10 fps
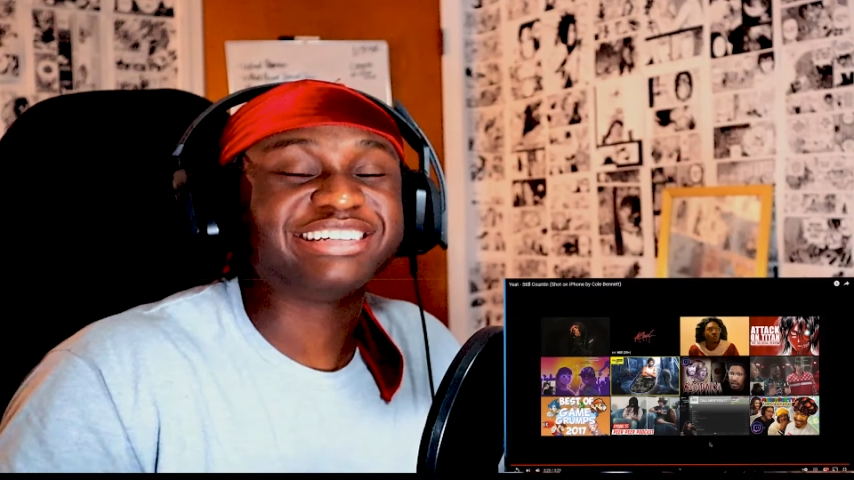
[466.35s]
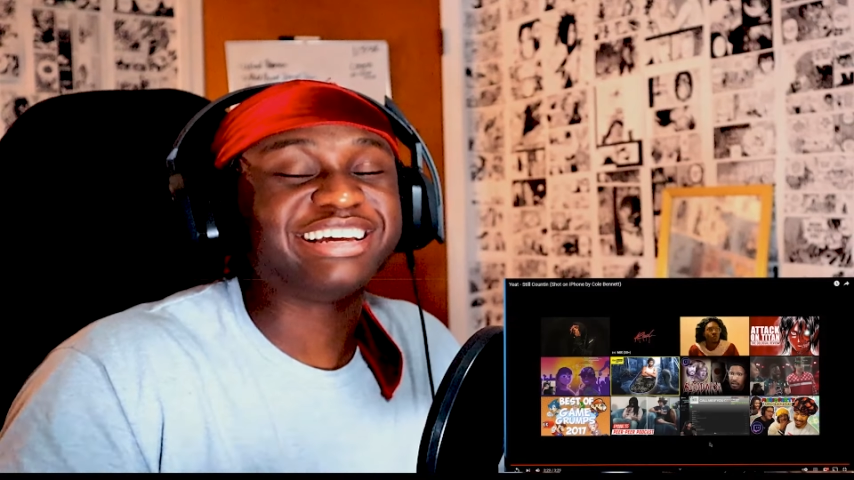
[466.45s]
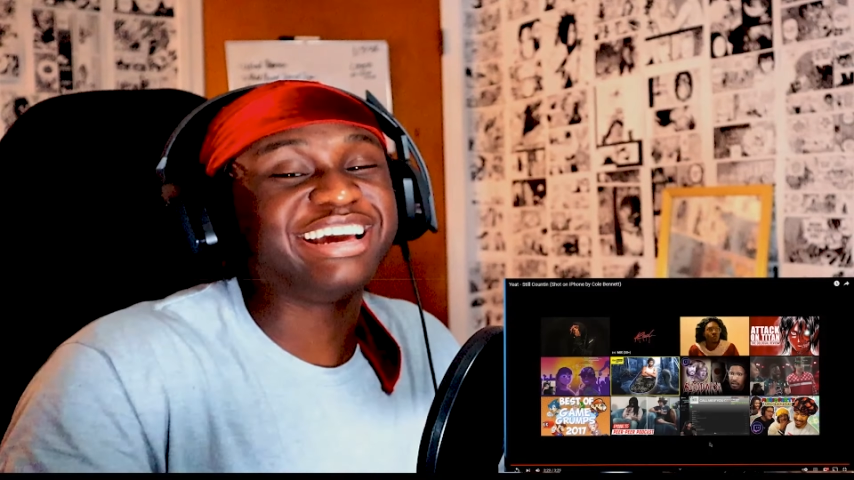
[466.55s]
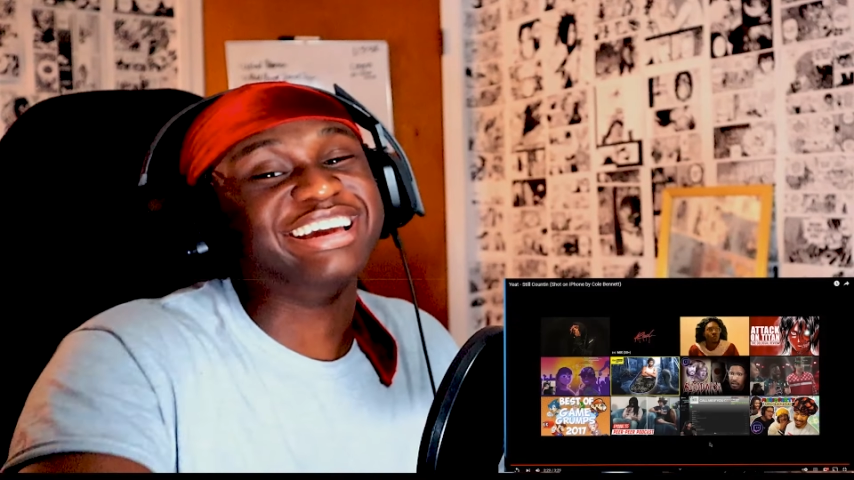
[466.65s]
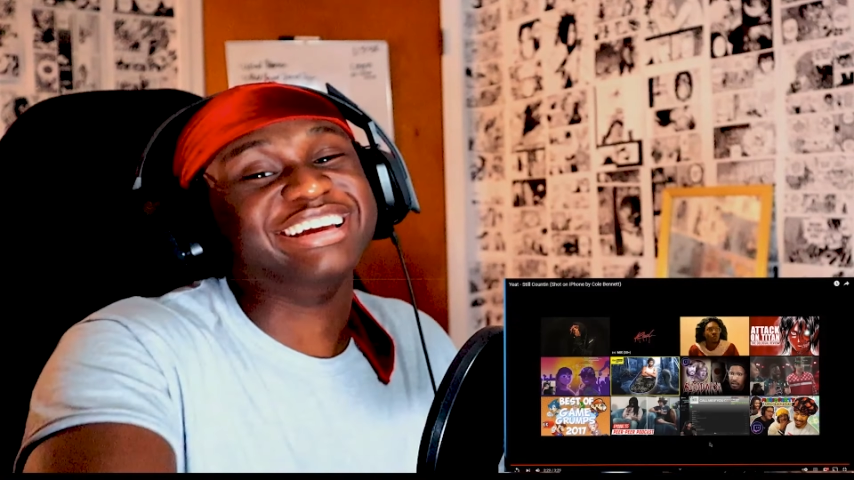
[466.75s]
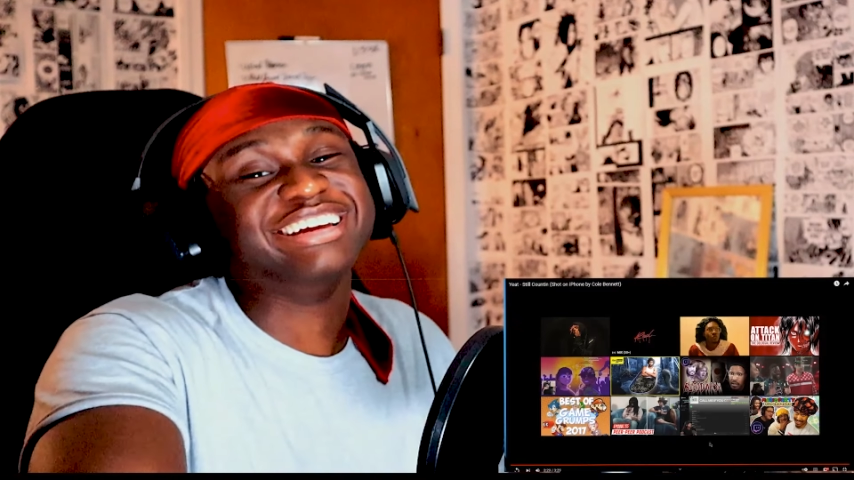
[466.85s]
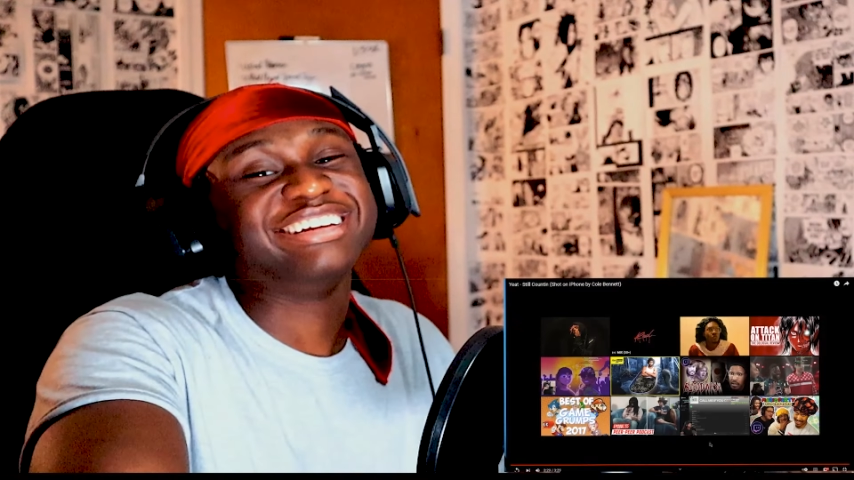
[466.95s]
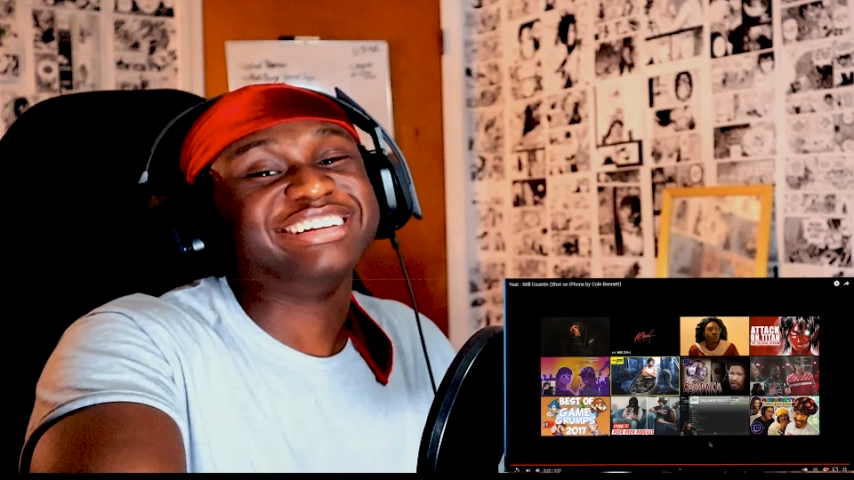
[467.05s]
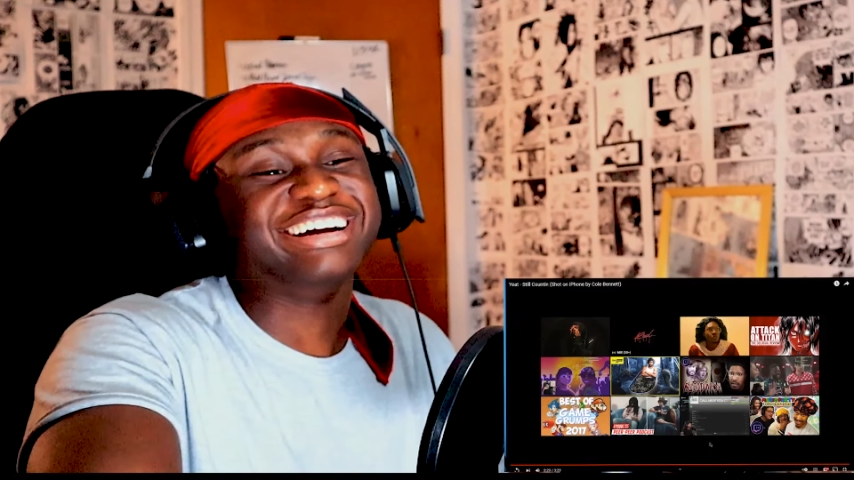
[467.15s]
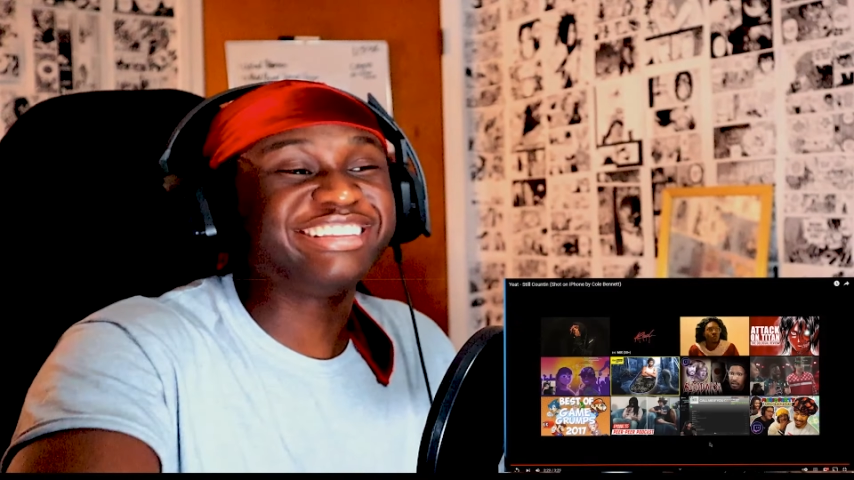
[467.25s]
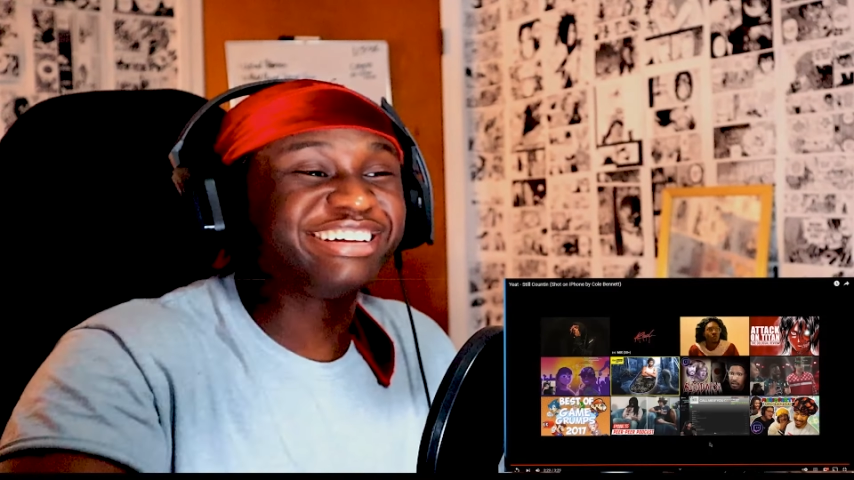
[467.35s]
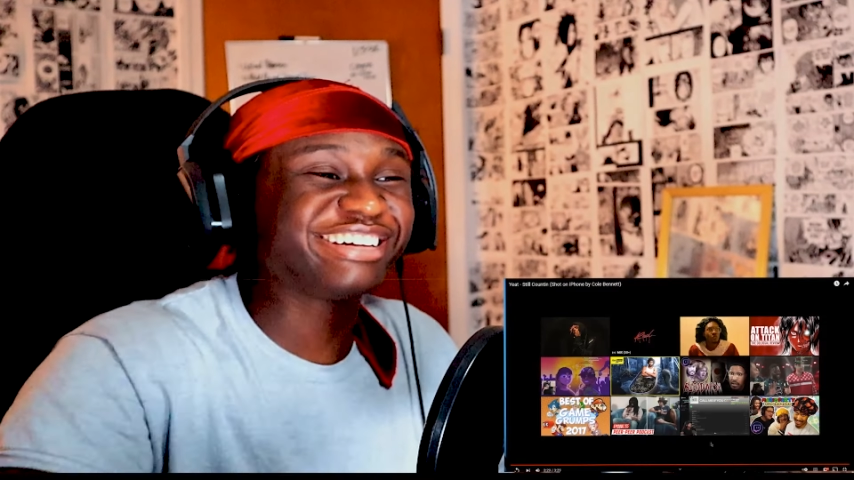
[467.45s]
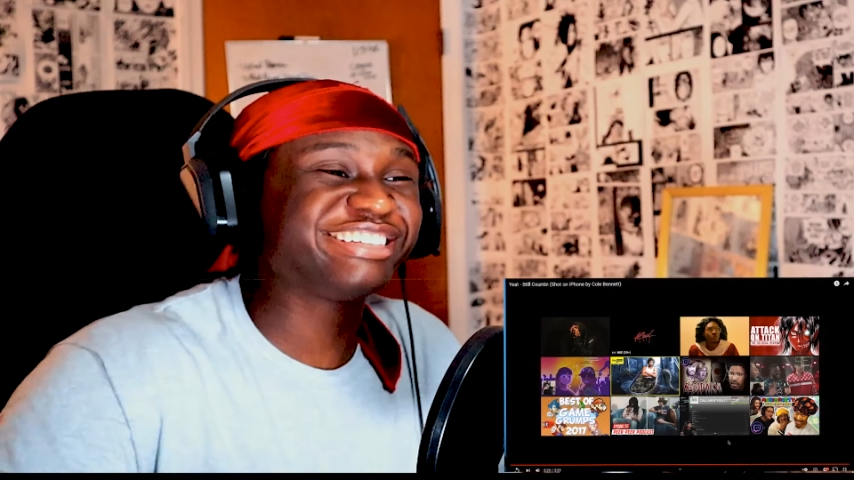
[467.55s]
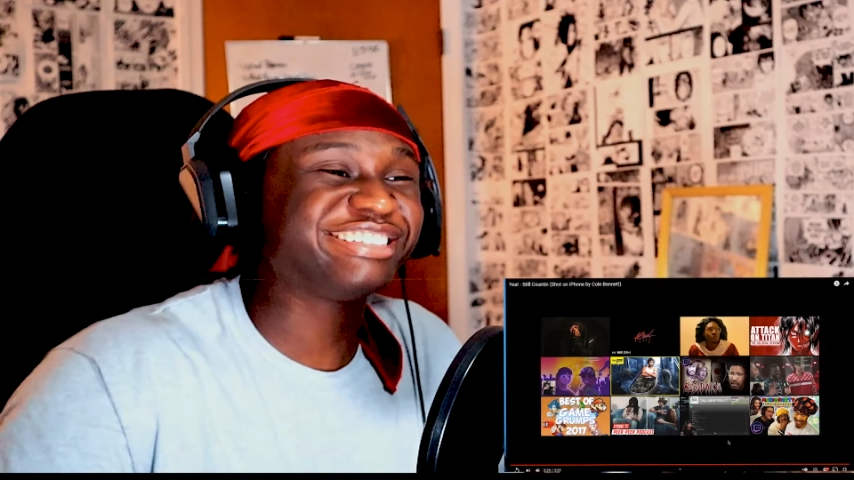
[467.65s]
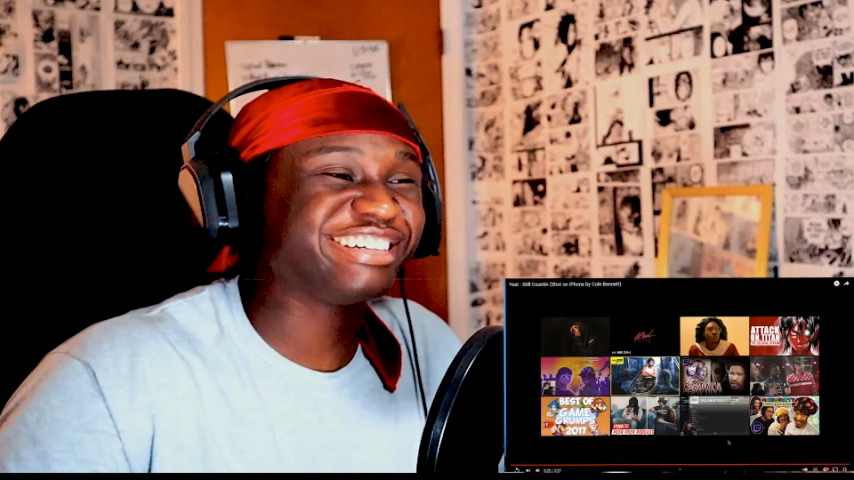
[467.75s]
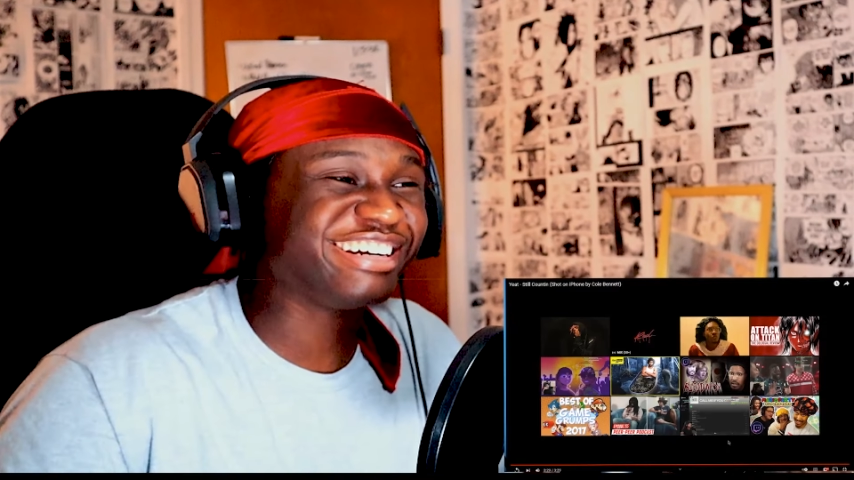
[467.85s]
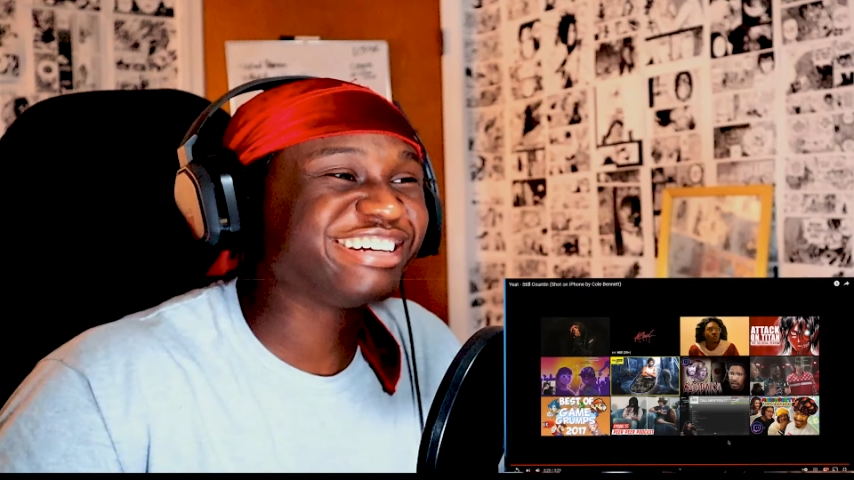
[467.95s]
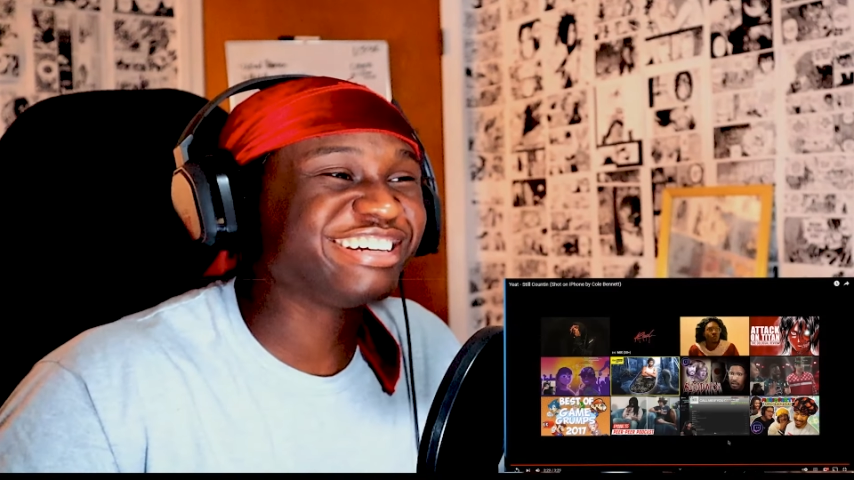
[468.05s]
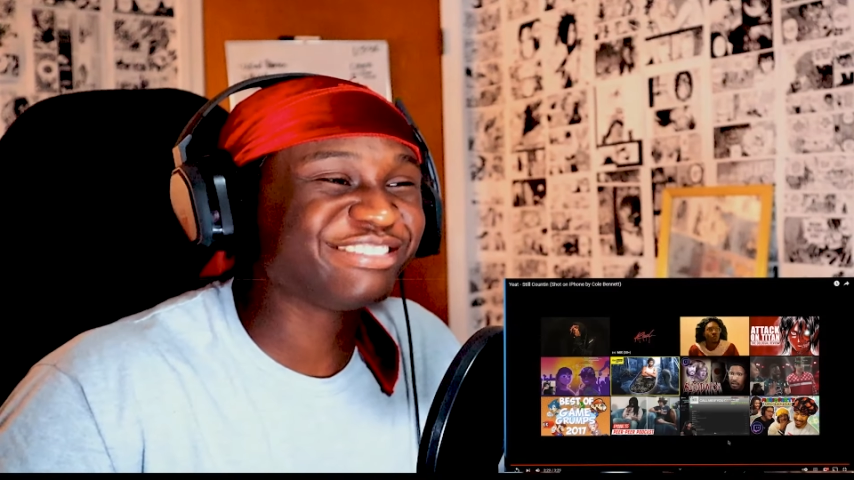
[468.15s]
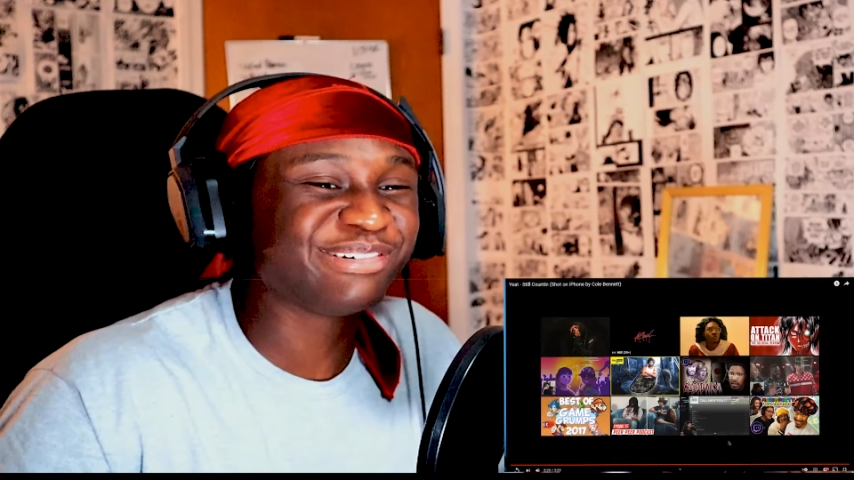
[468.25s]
Hey, y'all niggas